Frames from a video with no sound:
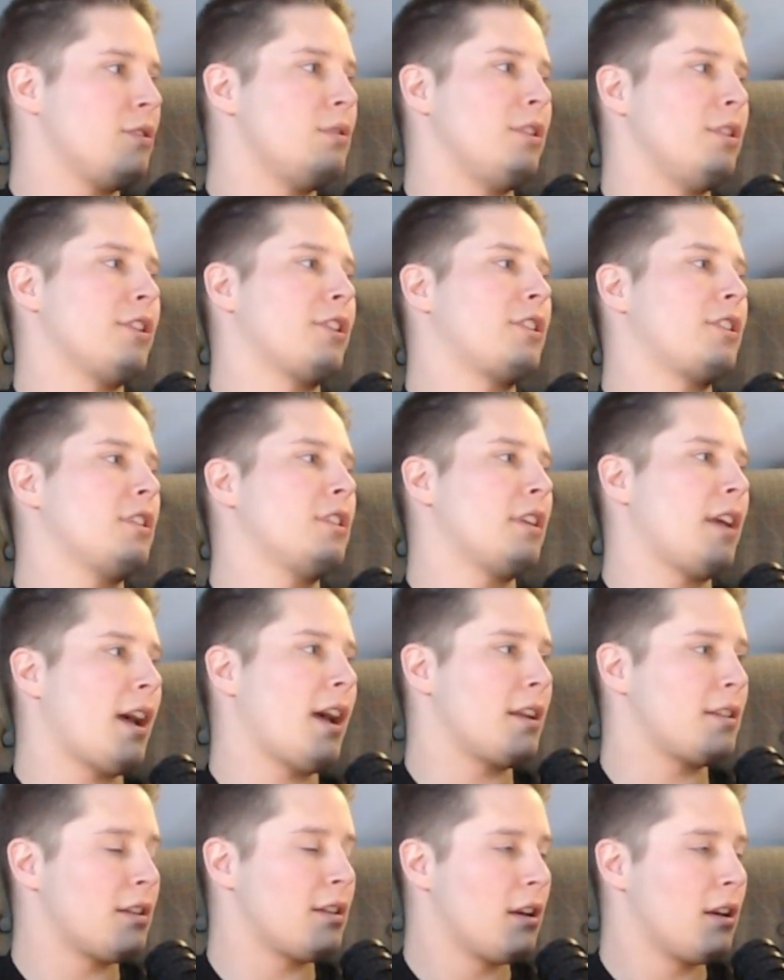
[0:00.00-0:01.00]
You're good
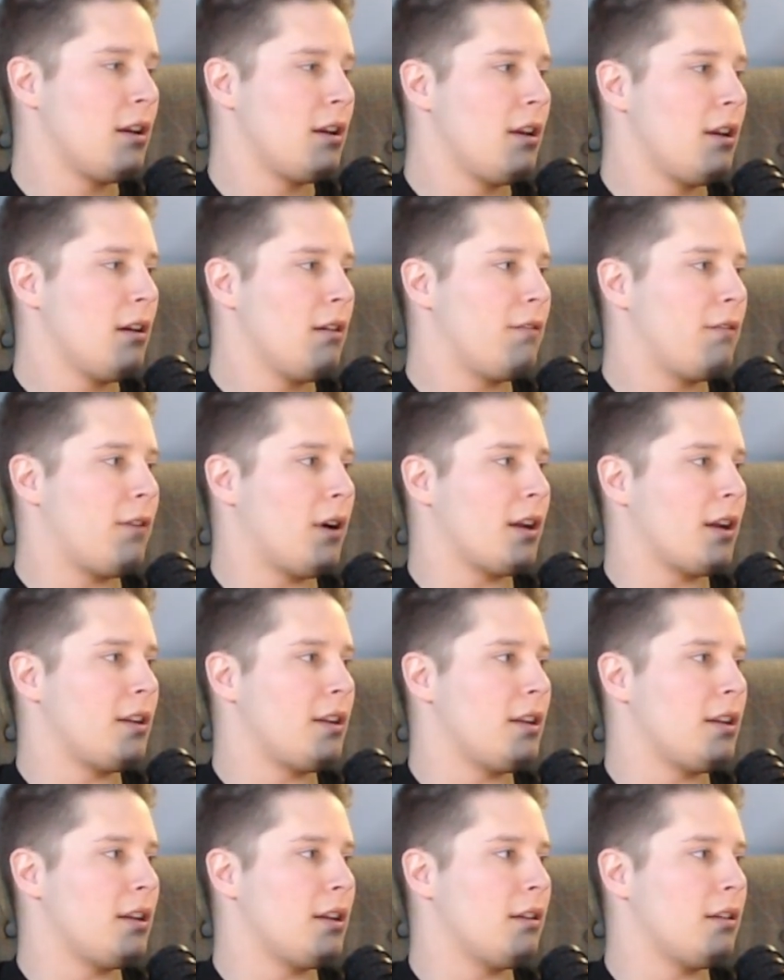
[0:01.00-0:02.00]
at
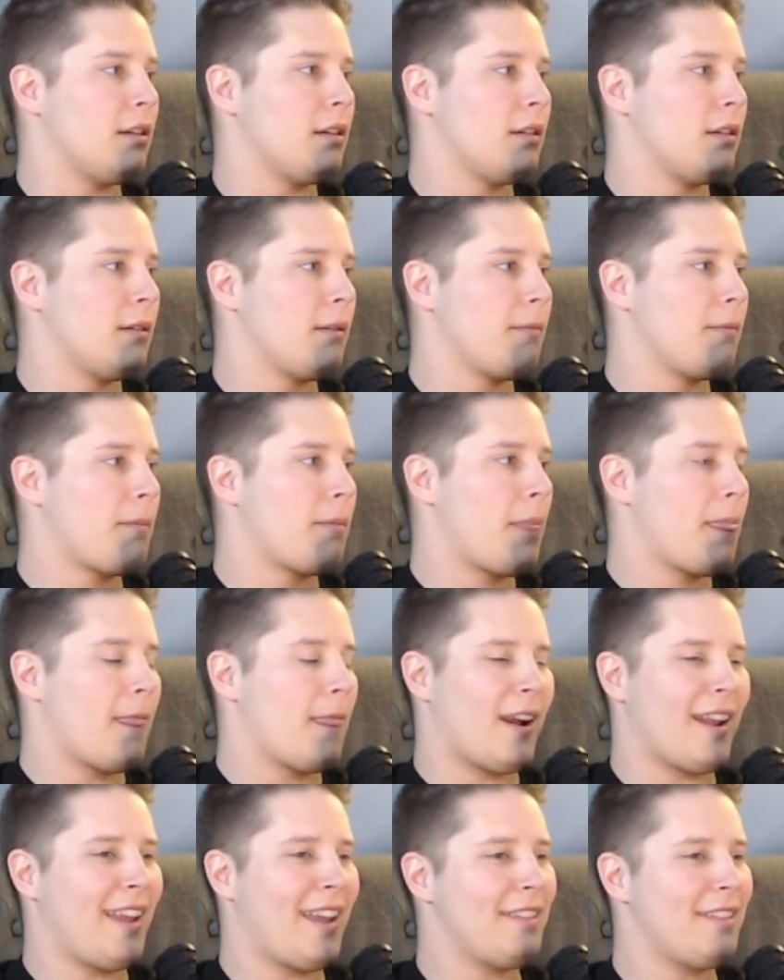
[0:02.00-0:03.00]
finding,
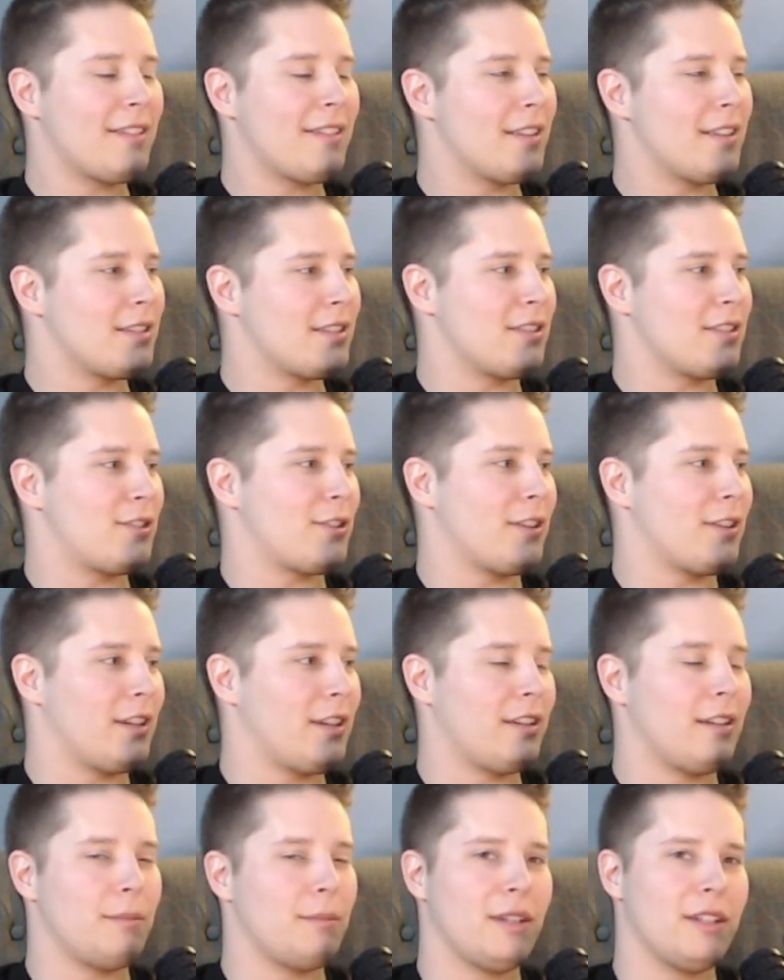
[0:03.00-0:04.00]
I hate that this is turning
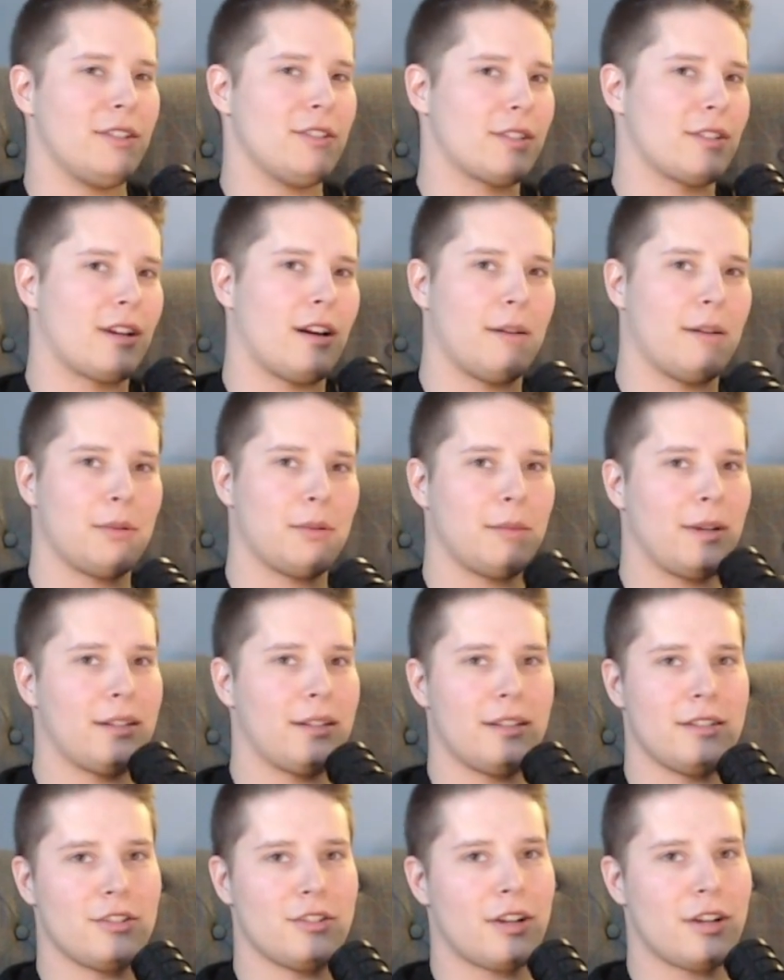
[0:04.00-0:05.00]
into me just
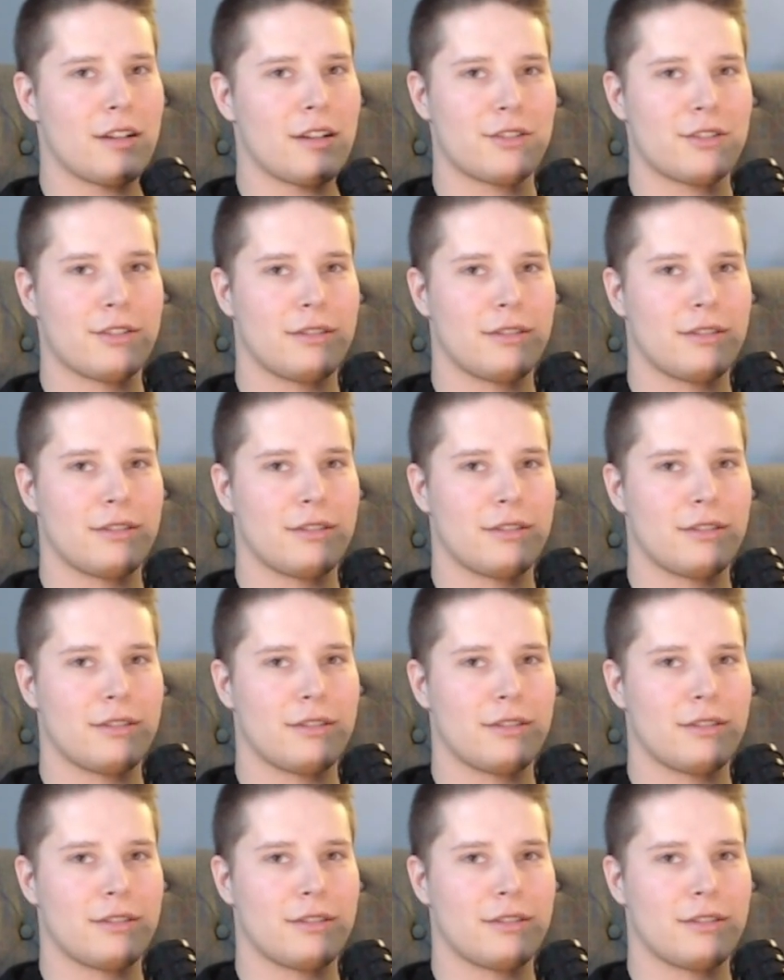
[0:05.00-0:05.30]
complimenting Josh.